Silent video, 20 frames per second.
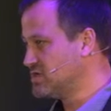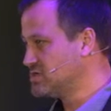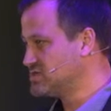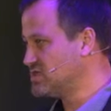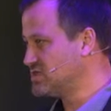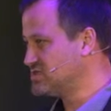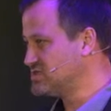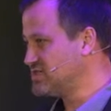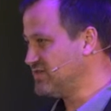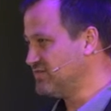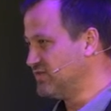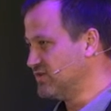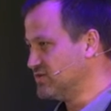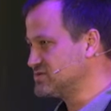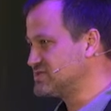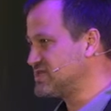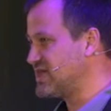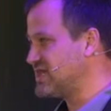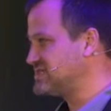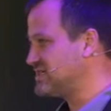So the
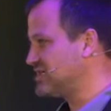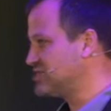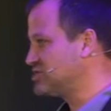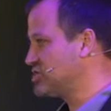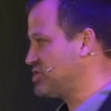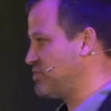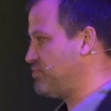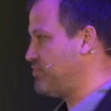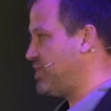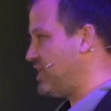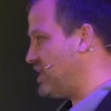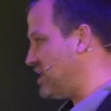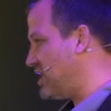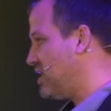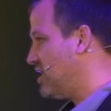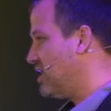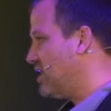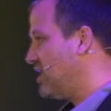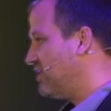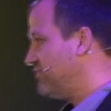default setting should be
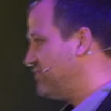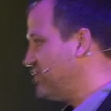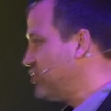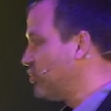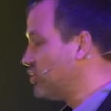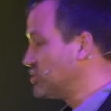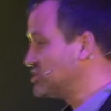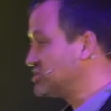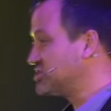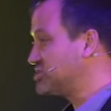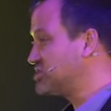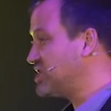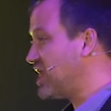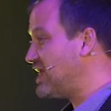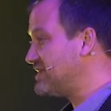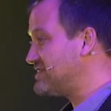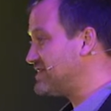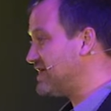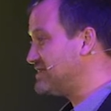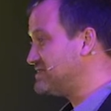if you want to
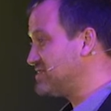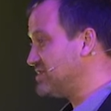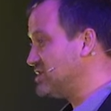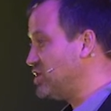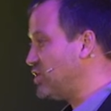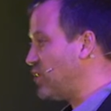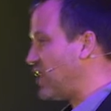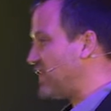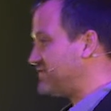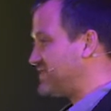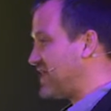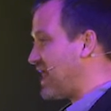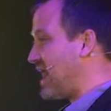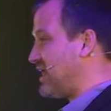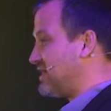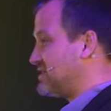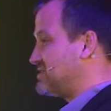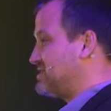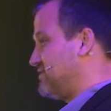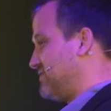share data, you have to
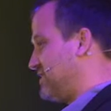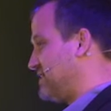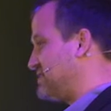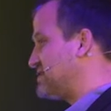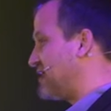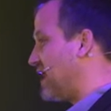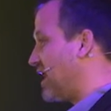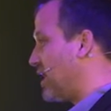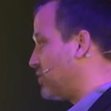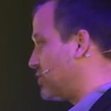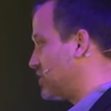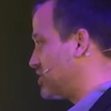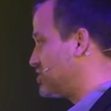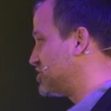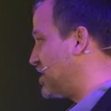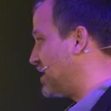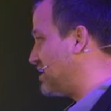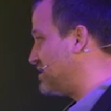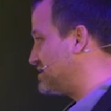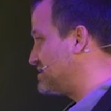actively say, I want to
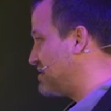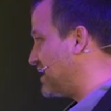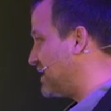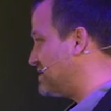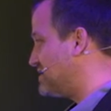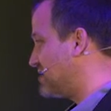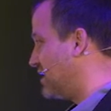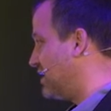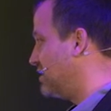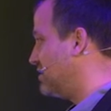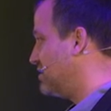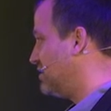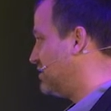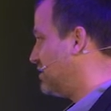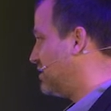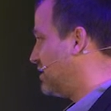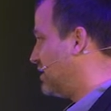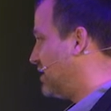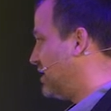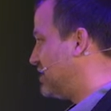share this data.
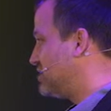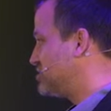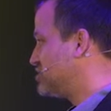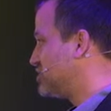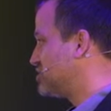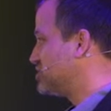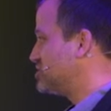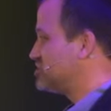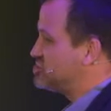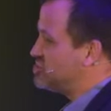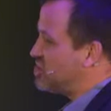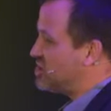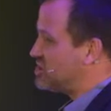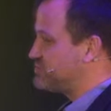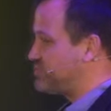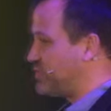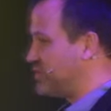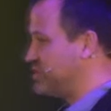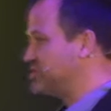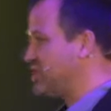It shouldn't
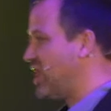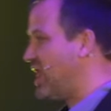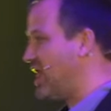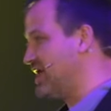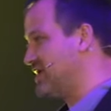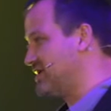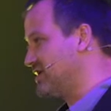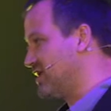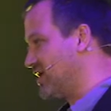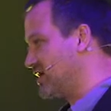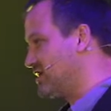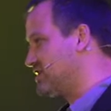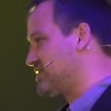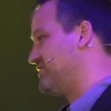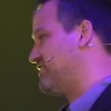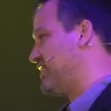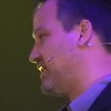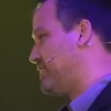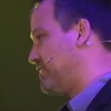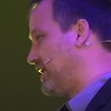just be shared like the
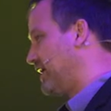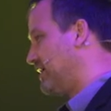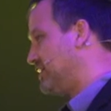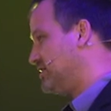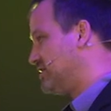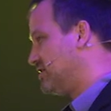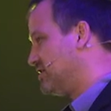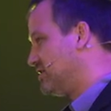Fitbit